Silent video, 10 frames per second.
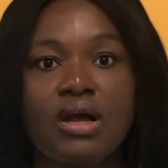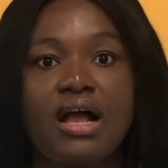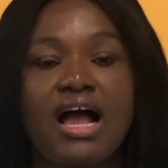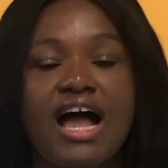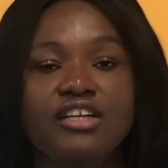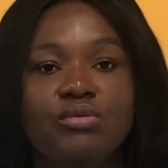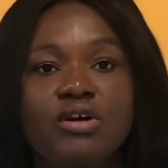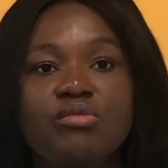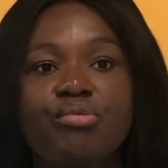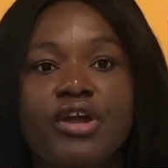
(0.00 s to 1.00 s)
and you want to
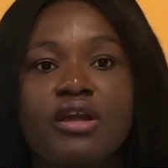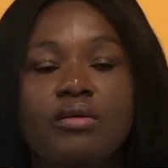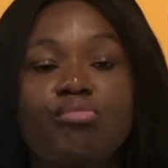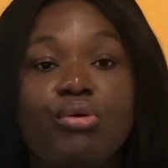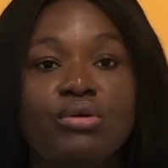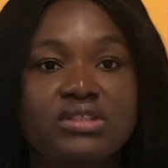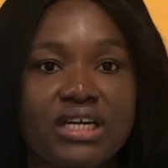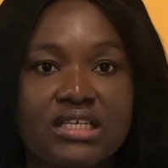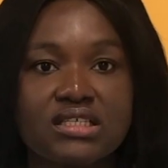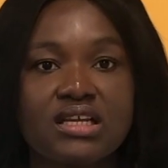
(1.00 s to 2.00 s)
bring
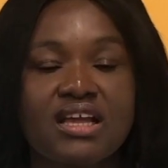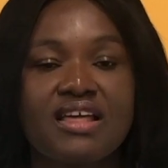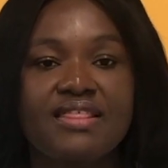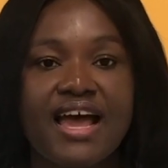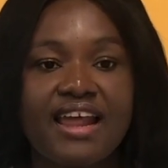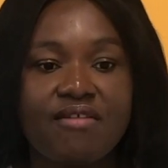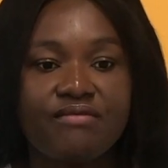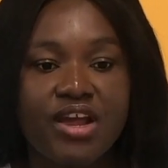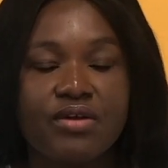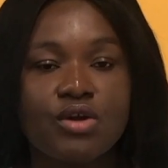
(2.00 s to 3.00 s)
products that are
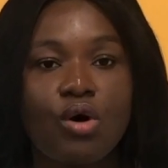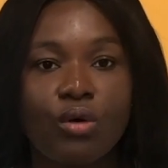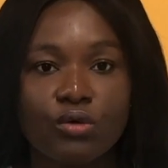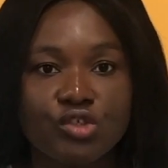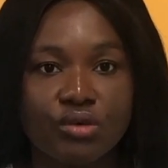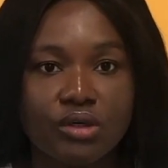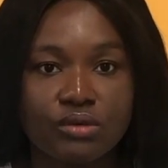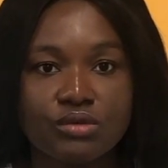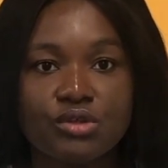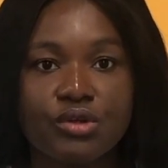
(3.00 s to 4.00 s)
very cultural
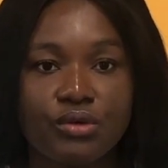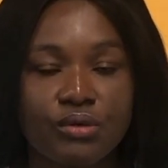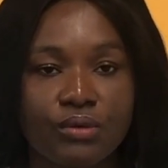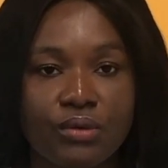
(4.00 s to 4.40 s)
to you.